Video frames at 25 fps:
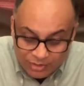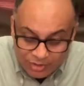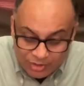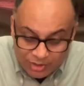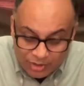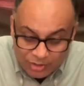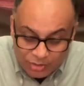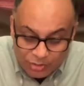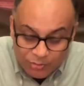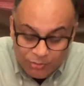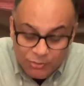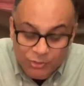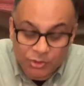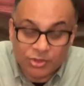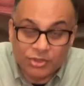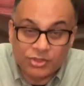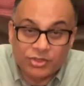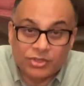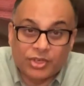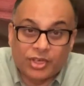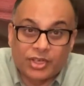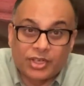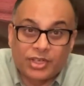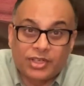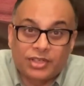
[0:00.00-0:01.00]
I hope you
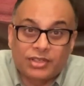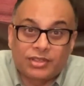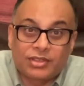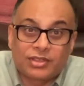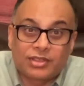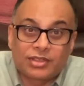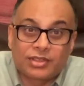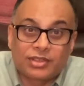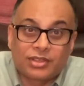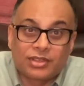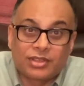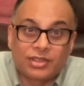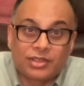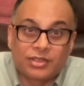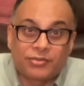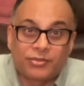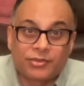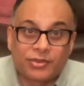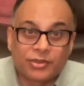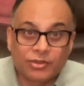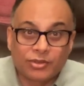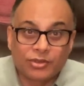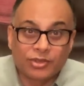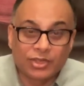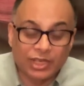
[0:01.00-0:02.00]
enjoyed it. If
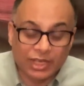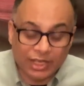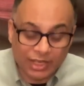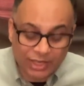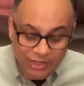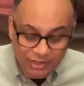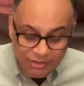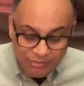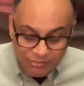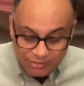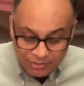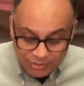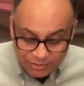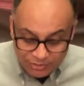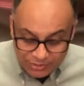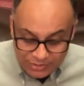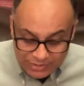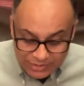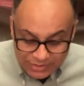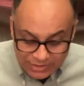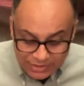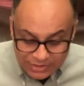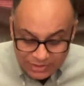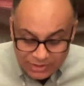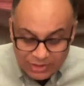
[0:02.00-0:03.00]
you like what you
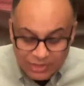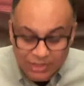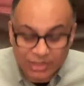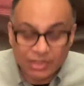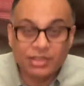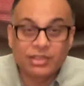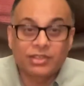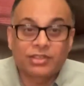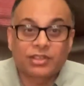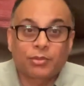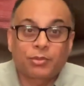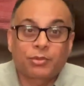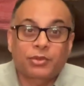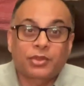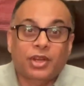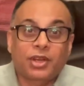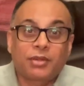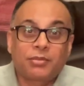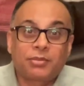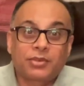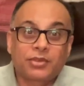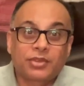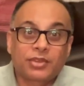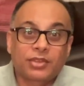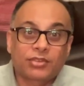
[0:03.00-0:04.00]
see,
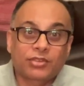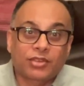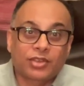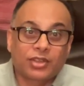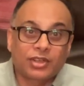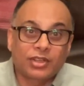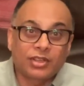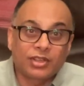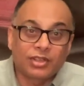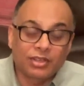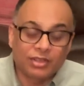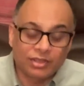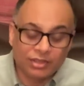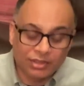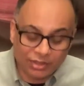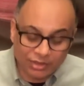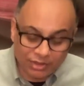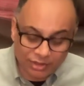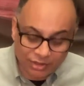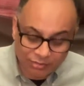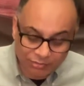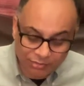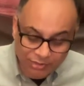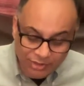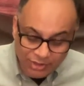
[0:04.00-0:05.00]
subscribe to the channel
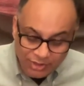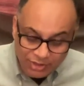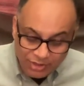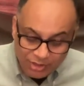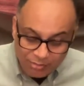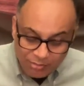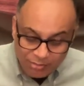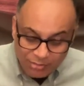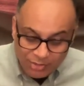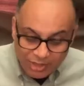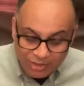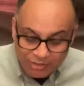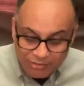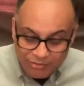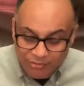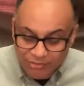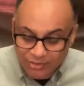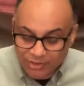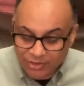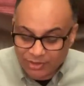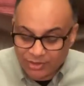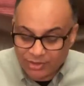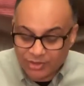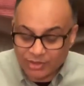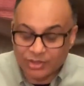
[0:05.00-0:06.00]
and we'll come back
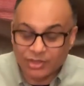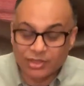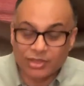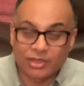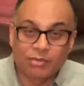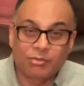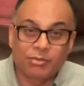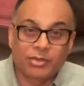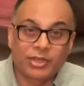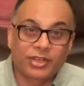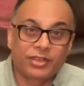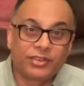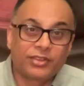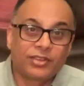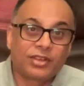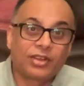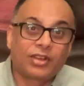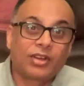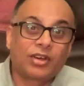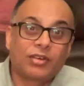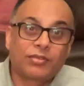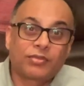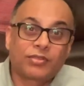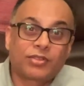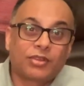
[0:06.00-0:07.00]
with a comparison
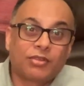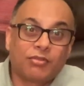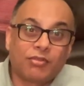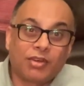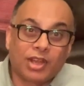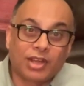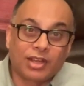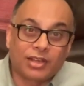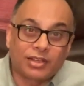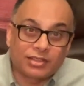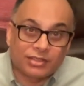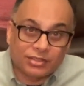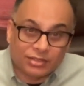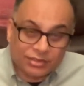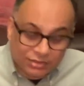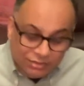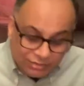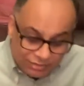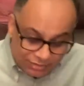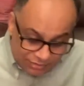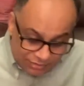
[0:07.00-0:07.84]
of the wallets.